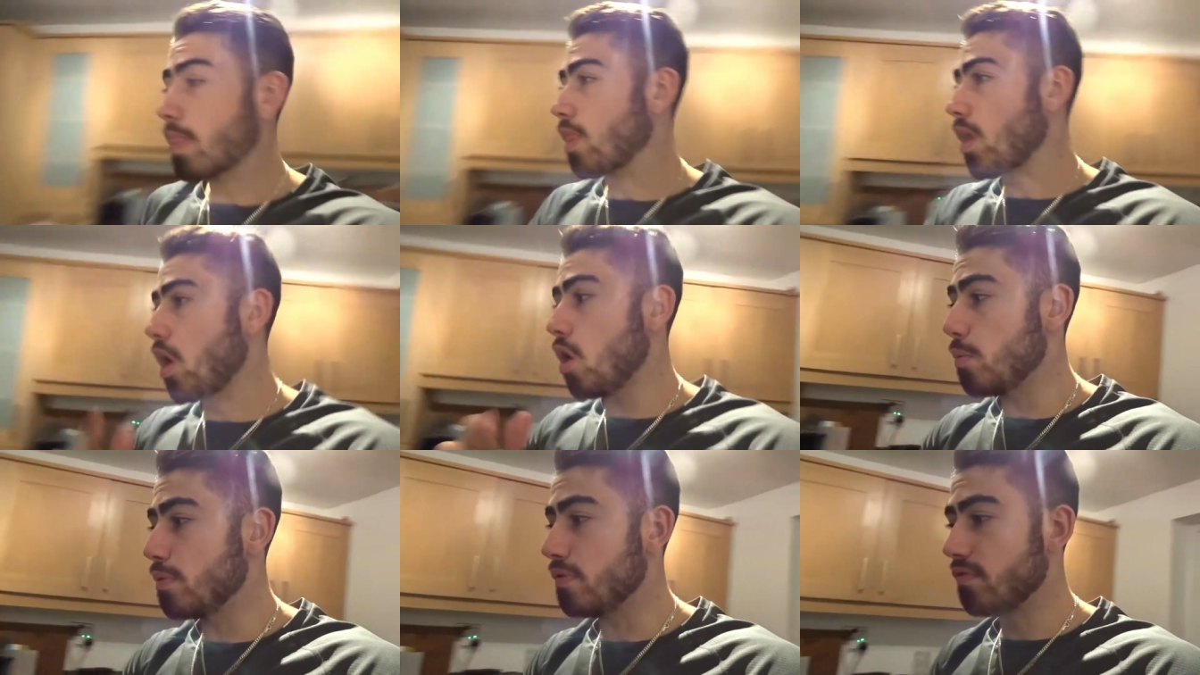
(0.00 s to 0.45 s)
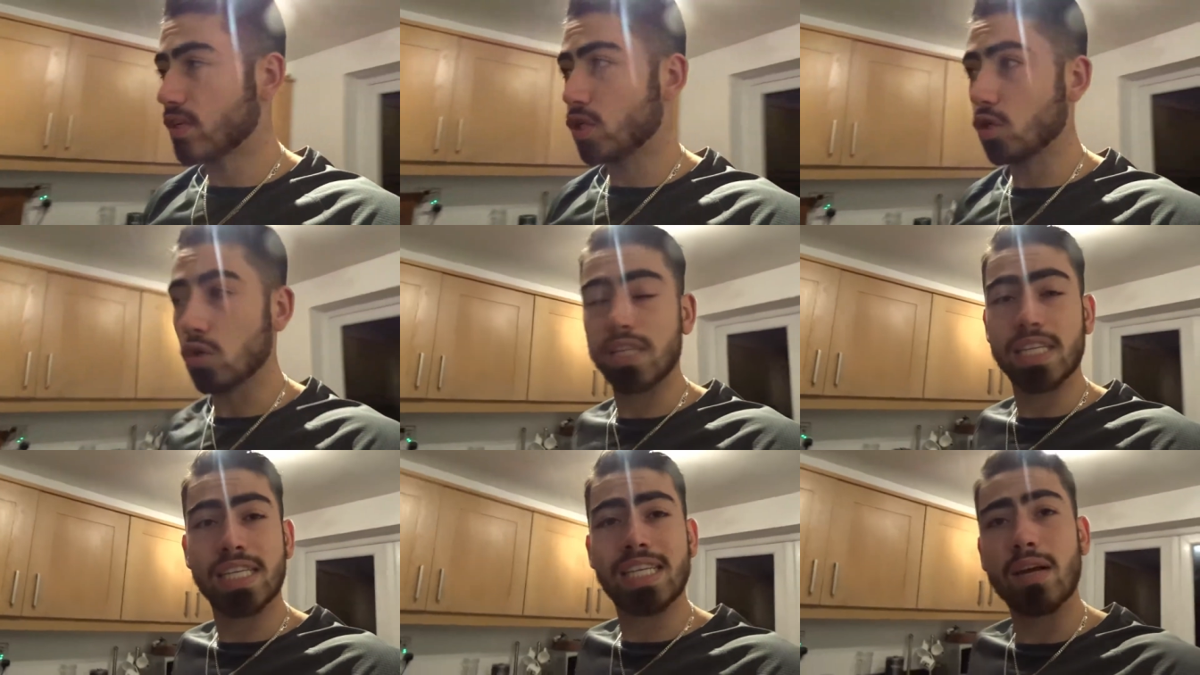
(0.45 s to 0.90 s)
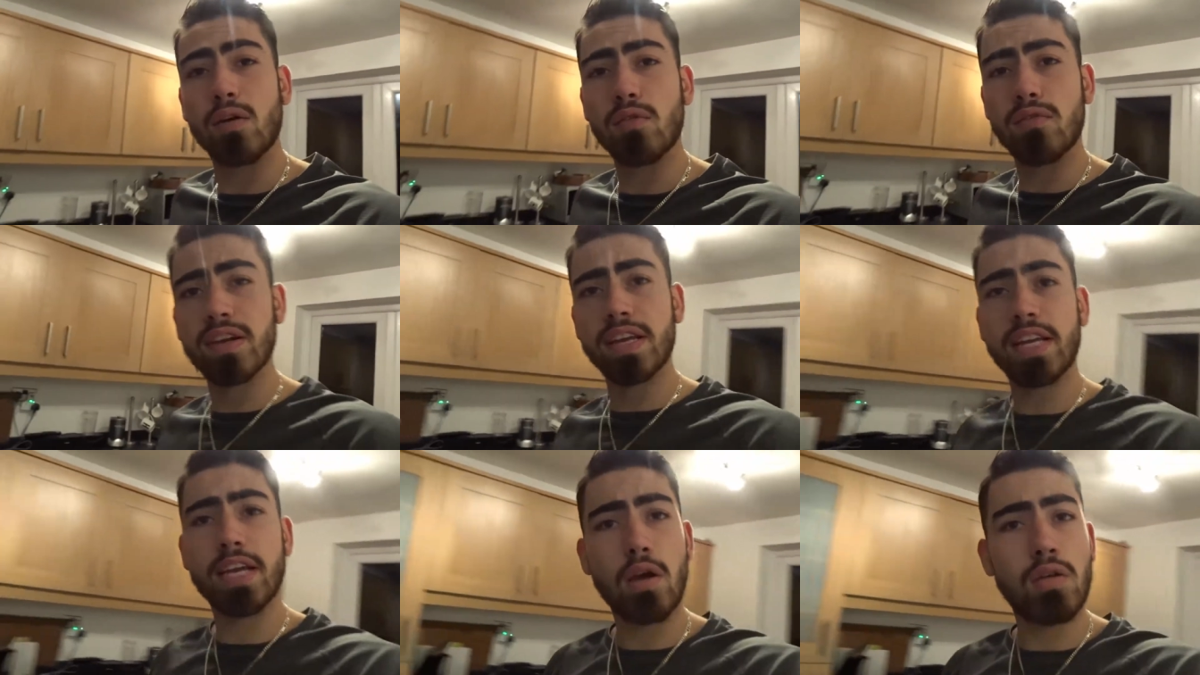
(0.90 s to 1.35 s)
Hope you've enjoyed this little
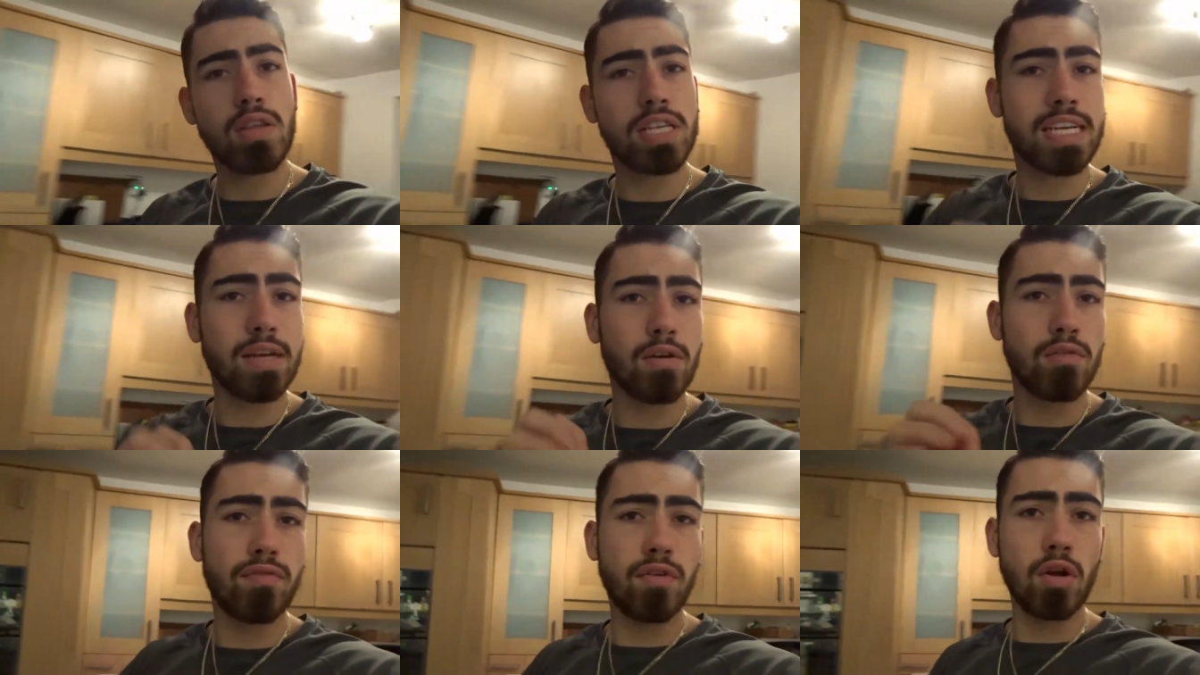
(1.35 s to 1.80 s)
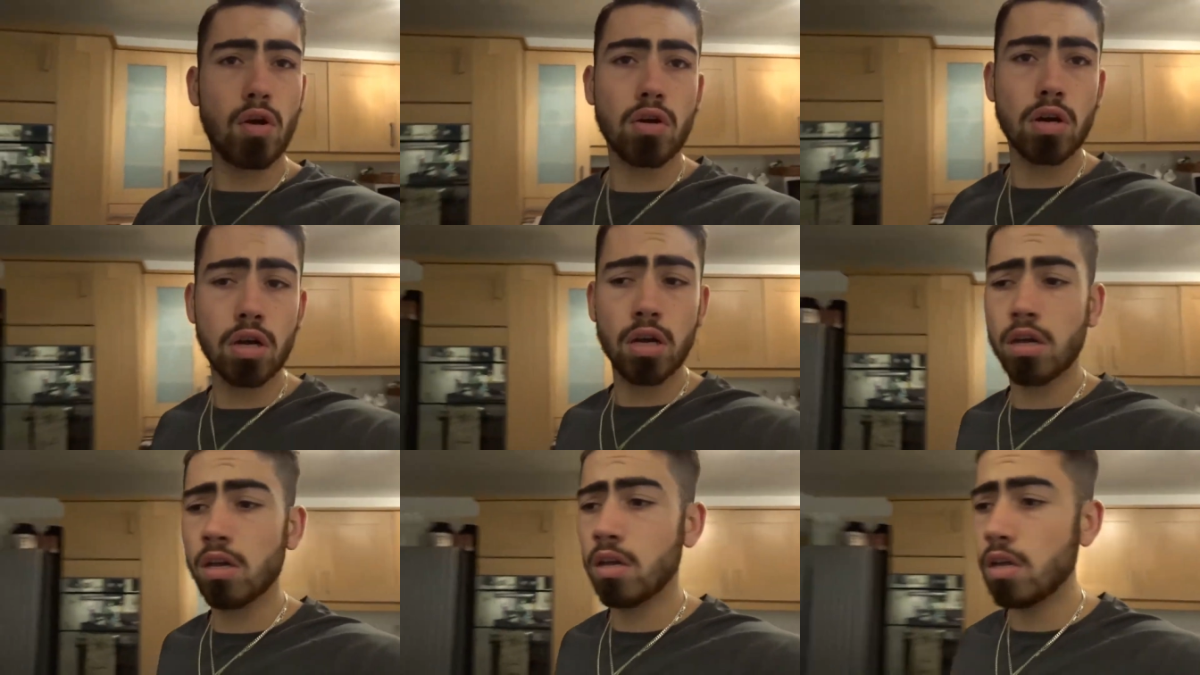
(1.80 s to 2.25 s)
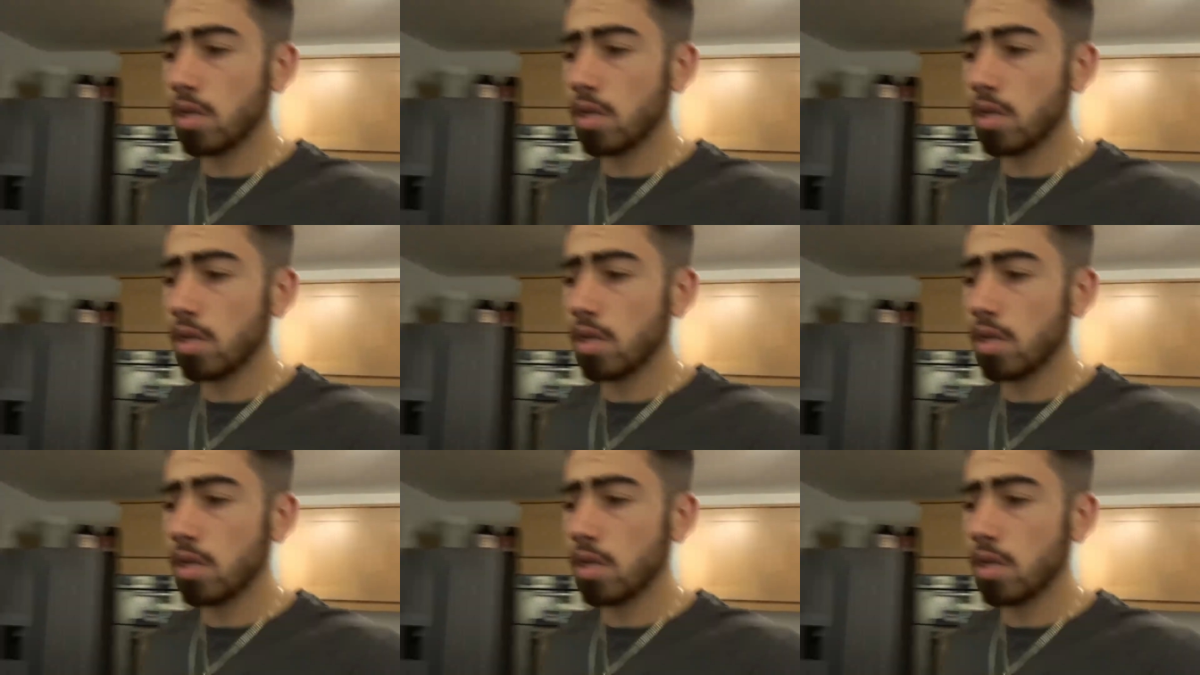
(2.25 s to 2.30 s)
video, this little vlog.